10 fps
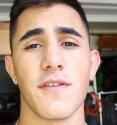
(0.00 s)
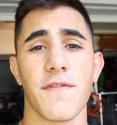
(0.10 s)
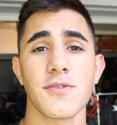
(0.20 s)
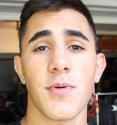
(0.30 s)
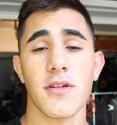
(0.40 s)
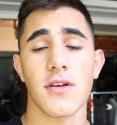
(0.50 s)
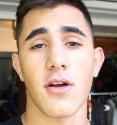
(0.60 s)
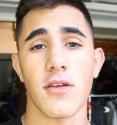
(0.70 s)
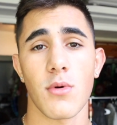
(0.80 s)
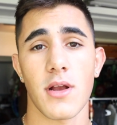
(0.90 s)
the first part of the
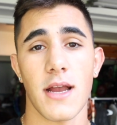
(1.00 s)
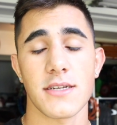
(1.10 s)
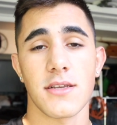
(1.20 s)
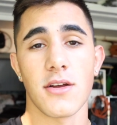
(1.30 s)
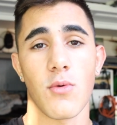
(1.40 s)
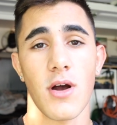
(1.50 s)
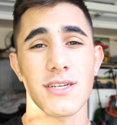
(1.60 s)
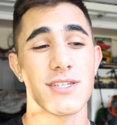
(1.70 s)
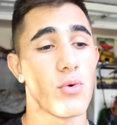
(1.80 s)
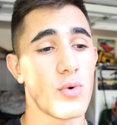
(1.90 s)
car that we're actually gonna
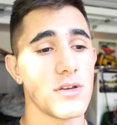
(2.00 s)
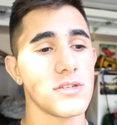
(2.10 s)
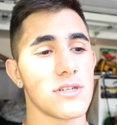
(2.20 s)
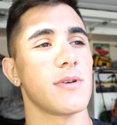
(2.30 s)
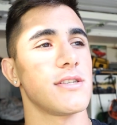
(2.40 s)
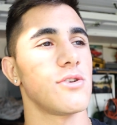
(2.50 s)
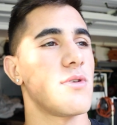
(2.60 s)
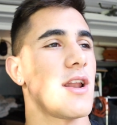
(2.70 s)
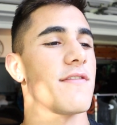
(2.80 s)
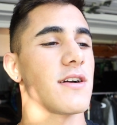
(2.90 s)
wash is the wheels, just because you don't
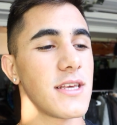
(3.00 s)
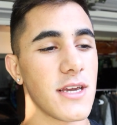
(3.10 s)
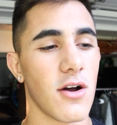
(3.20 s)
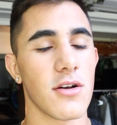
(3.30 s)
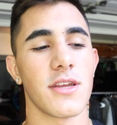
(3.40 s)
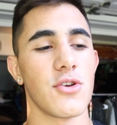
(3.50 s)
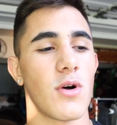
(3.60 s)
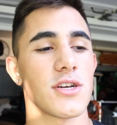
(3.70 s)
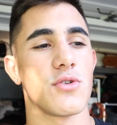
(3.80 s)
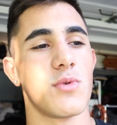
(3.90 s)
wanna have a clean car and then you
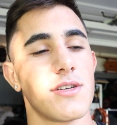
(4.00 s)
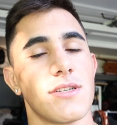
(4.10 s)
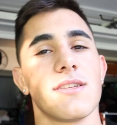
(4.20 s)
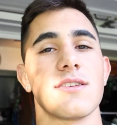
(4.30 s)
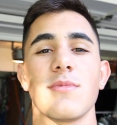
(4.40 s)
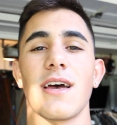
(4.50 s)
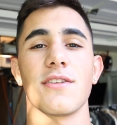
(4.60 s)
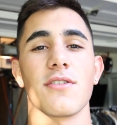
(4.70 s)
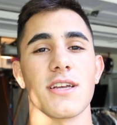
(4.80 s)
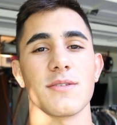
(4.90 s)
wash the wheels and then some of that
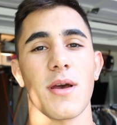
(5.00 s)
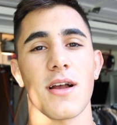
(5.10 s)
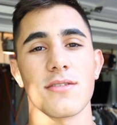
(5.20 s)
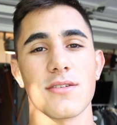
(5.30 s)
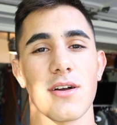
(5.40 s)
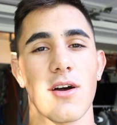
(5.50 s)
dirt gets back onto the